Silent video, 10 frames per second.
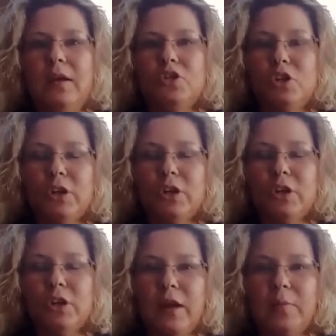he
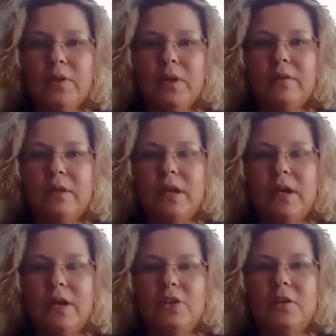shook that up. It's
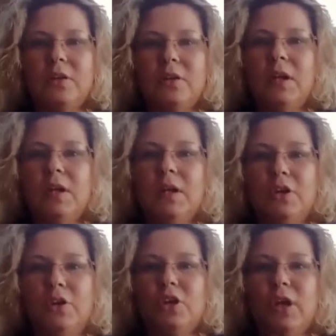called succussion.
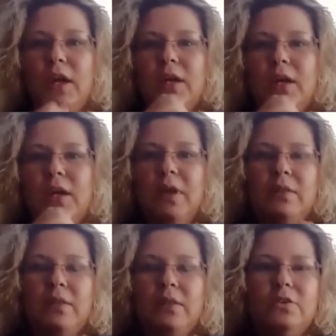So you
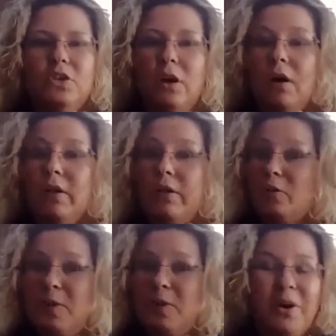shake it up like this,
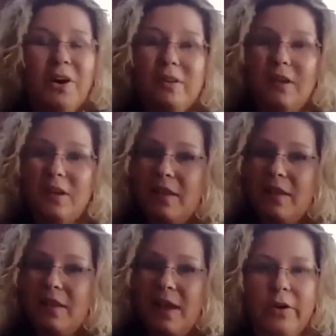shook all those bee
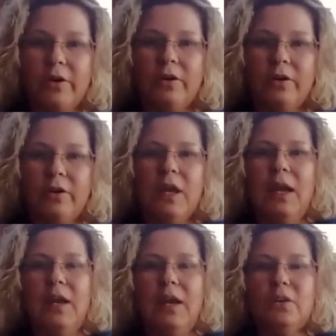parts in that
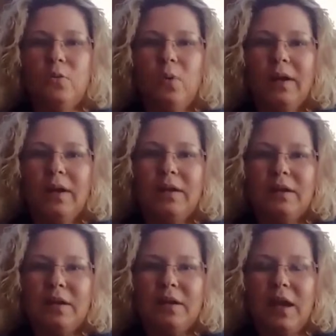water, and he took
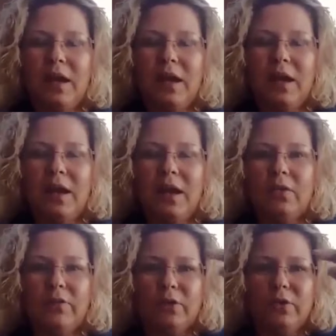1/10
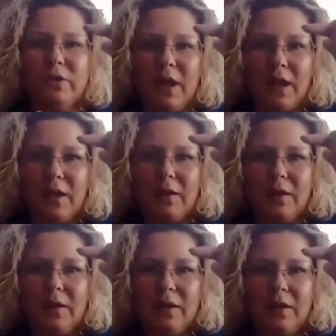of those
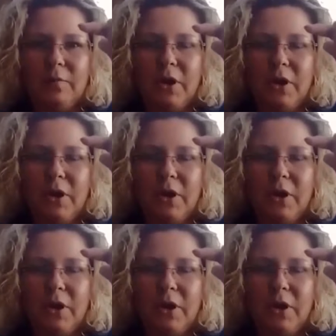10